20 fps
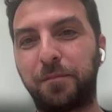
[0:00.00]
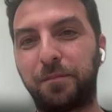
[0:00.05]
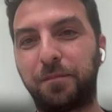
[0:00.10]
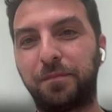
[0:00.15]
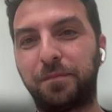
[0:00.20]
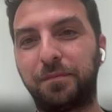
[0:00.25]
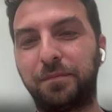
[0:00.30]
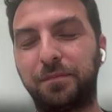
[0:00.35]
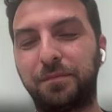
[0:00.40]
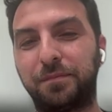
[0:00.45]

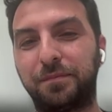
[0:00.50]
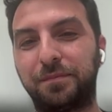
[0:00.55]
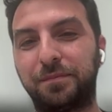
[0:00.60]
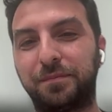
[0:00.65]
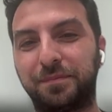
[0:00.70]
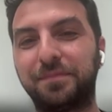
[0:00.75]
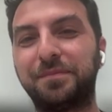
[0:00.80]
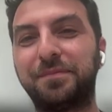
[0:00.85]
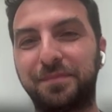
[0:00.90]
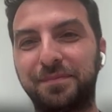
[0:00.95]

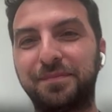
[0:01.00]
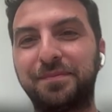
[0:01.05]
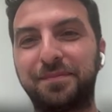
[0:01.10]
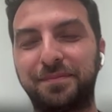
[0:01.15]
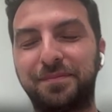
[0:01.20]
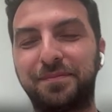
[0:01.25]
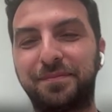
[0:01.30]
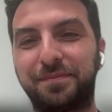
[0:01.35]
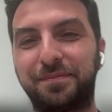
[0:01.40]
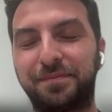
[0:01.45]

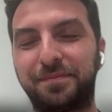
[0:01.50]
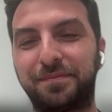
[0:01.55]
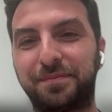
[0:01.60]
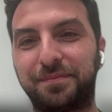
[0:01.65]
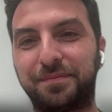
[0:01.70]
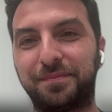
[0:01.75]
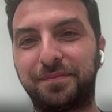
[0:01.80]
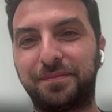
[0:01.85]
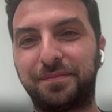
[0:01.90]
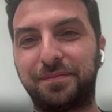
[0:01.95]

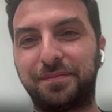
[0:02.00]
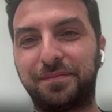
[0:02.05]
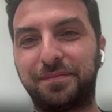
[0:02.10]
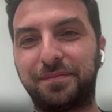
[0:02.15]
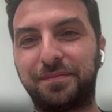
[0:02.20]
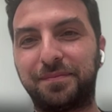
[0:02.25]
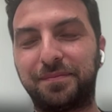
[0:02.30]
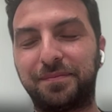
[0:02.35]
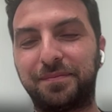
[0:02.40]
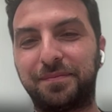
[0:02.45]

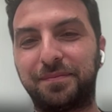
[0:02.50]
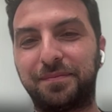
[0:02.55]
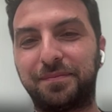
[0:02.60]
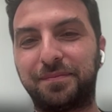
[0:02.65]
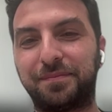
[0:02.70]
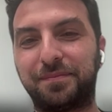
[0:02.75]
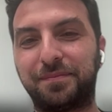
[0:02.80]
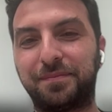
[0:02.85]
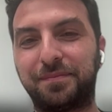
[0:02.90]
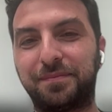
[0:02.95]

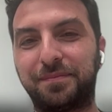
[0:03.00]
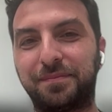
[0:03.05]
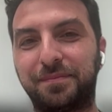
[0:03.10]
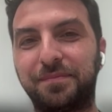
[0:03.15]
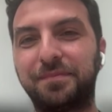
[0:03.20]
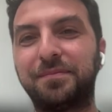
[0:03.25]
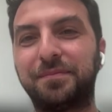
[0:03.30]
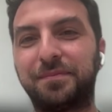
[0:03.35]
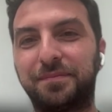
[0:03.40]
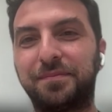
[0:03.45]

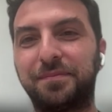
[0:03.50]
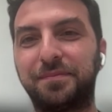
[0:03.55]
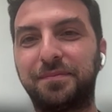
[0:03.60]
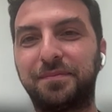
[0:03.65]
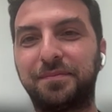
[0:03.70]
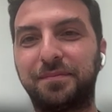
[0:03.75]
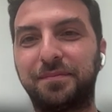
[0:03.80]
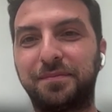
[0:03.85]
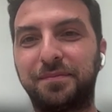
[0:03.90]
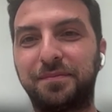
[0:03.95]

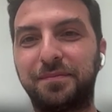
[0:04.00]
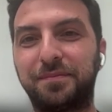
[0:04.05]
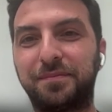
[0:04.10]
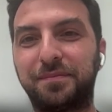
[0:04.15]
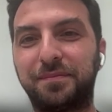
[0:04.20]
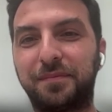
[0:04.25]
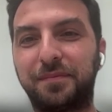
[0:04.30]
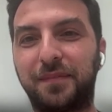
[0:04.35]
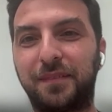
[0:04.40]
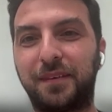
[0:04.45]

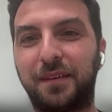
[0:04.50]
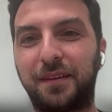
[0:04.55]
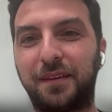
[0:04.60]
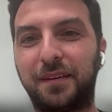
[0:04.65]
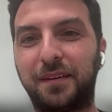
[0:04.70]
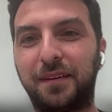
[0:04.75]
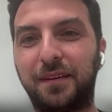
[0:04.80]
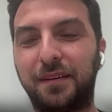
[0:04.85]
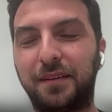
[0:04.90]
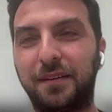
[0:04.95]

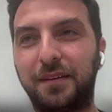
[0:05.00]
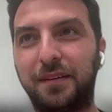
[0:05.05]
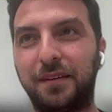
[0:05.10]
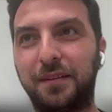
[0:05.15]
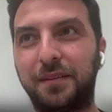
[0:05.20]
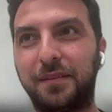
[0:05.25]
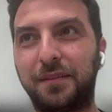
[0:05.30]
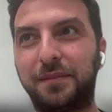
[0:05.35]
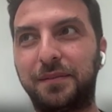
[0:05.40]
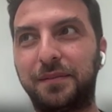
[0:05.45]

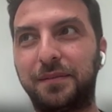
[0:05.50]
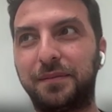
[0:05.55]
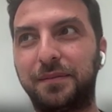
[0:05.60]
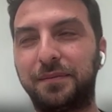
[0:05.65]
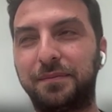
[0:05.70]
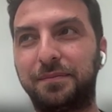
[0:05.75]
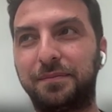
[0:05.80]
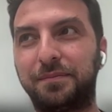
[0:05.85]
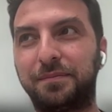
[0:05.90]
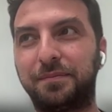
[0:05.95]

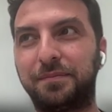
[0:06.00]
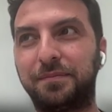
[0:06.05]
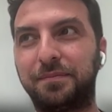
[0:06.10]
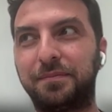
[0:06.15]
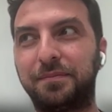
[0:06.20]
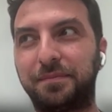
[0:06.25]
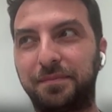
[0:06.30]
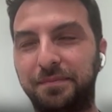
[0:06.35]
No words are spoken by the person on screen.